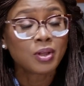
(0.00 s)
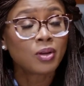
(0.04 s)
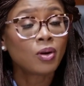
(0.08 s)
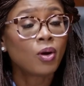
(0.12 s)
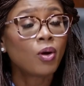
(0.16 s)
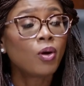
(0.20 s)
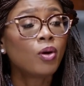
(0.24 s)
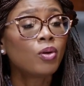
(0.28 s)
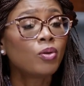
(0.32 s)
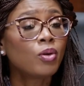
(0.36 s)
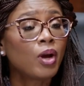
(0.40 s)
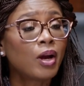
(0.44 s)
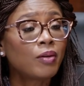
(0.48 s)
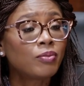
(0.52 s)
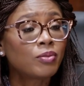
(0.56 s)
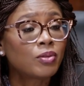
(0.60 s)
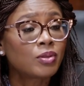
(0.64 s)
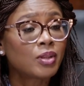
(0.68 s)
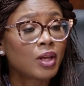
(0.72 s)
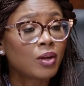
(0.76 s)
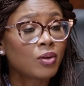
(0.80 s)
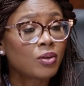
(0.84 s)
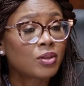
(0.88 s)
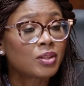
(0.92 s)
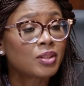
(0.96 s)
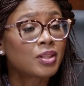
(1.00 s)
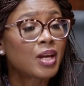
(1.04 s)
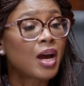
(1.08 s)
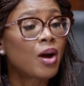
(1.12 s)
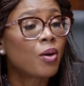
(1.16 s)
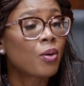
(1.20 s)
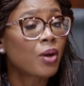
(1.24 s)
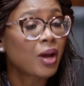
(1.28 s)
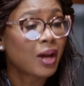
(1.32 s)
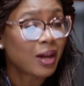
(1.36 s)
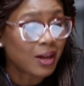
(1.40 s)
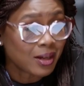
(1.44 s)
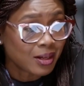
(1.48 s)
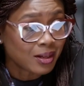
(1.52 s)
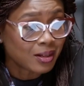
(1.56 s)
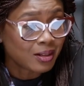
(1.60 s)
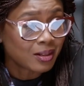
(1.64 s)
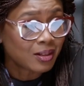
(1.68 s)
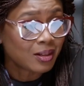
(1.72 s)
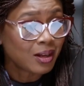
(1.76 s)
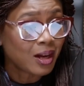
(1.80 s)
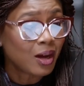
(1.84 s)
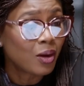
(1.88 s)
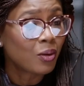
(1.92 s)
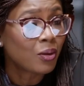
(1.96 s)
All you have to tell us is how can.
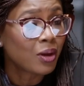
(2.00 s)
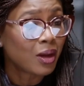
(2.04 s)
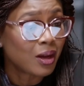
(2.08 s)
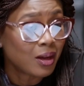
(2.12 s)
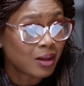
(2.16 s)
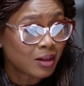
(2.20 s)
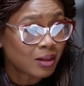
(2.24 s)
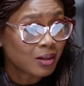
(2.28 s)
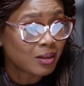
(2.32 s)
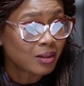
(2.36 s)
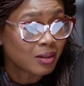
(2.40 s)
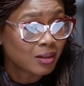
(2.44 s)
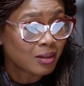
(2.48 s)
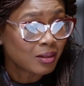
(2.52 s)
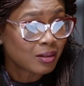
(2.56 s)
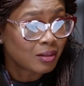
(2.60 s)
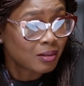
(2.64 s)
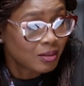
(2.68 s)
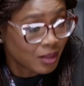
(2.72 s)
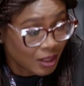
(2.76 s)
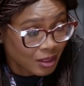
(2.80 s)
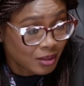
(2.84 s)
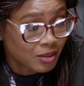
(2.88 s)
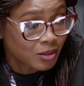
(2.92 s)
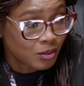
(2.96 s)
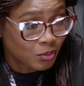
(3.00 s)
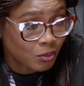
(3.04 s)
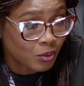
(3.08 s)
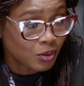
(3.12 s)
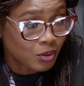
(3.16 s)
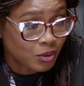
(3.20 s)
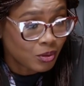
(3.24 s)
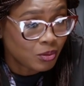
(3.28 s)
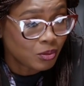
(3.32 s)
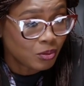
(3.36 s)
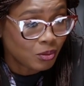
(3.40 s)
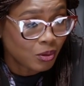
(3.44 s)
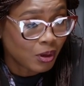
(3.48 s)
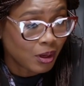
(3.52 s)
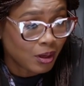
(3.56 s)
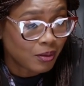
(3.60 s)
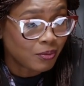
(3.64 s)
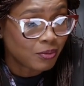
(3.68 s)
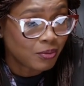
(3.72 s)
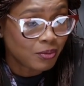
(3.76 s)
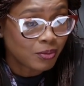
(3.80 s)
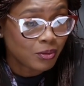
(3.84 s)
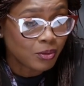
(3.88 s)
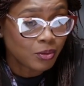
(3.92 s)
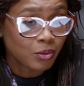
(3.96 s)
How can. That is what you have.
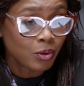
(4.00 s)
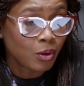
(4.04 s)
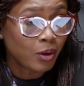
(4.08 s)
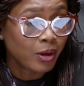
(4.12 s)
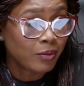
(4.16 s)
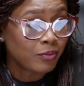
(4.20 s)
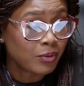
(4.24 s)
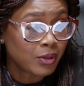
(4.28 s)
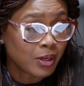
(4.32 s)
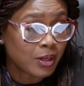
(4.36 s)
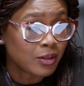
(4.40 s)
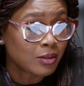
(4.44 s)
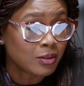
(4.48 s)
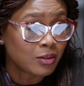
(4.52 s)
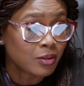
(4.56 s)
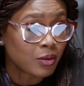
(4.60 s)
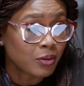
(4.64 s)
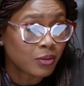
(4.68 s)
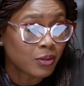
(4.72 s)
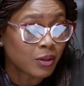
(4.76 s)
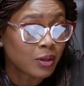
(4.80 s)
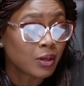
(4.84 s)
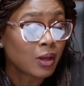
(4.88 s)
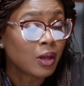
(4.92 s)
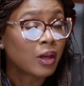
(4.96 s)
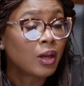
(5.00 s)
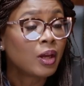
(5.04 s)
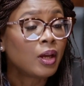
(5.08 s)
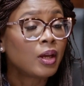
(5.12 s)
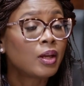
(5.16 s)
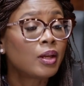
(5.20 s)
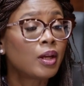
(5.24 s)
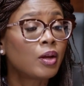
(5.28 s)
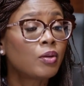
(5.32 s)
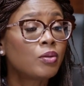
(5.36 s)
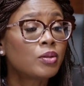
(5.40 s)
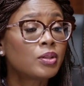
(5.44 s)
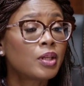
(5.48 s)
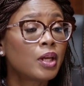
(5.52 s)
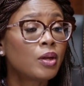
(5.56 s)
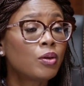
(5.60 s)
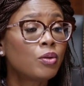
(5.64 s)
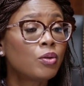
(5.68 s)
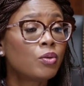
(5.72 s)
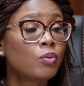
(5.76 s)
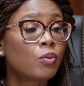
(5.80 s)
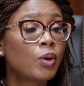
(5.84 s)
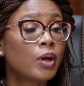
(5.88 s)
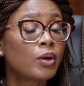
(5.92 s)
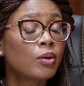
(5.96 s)
No evidence, nothing. Now, you say you
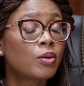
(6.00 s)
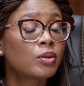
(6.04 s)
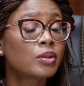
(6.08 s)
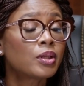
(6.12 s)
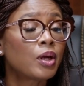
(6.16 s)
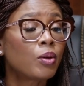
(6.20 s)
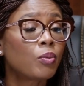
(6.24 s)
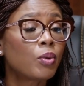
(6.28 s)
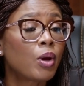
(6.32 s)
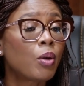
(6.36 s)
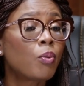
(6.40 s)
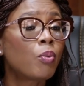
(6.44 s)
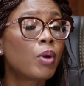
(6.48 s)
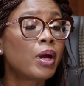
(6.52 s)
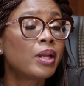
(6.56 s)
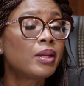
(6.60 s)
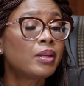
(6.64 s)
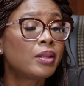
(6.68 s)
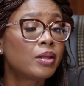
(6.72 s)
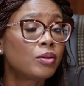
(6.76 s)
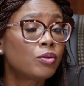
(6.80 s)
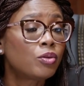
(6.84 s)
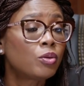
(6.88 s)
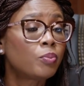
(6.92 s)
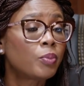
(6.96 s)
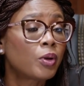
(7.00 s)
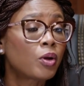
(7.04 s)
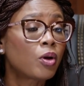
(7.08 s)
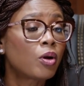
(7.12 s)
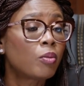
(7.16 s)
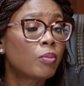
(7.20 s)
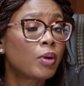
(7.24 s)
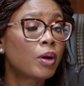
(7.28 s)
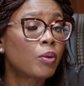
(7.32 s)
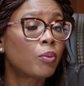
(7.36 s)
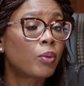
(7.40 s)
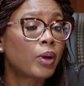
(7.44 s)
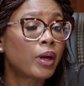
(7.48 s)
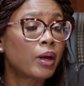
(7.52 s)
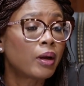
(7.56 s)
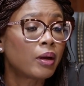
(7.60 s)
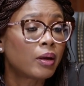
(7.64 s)
were not aware. When did you become aware?